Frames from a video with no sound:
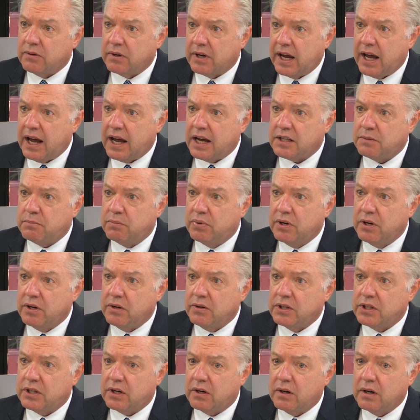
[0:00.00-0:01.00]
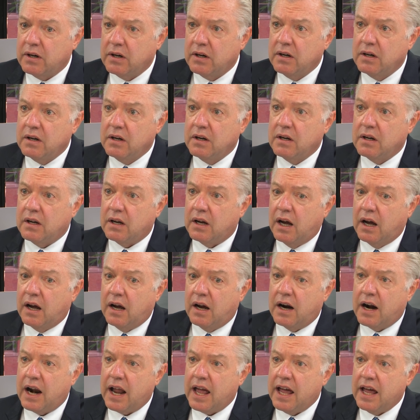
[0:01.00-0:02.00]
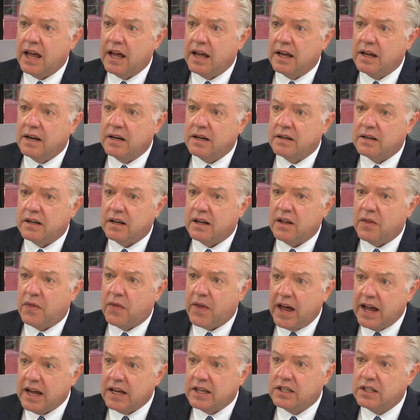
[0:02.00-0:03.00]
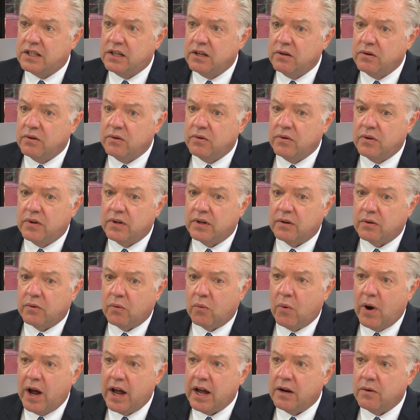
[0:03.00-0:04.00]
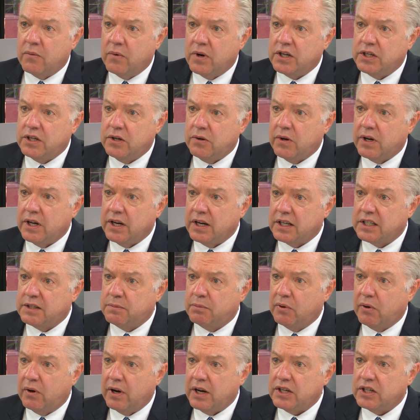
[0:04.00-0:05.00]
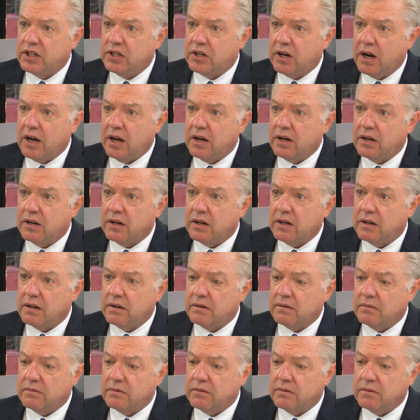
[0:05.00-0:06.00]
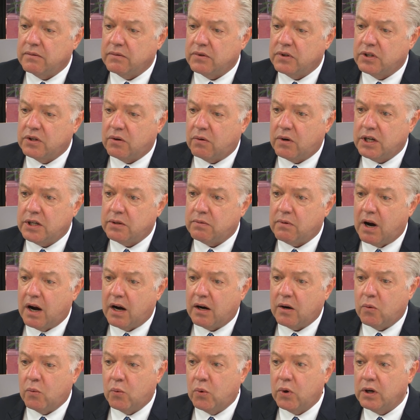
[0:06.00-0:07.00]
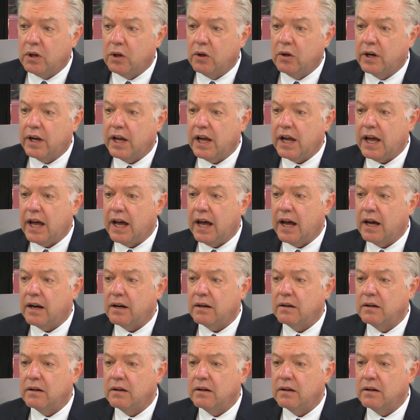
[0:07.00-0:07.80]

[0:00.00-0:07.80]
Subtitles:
gas producer. And thanks to the way in which you can exploit source rock, we're looking at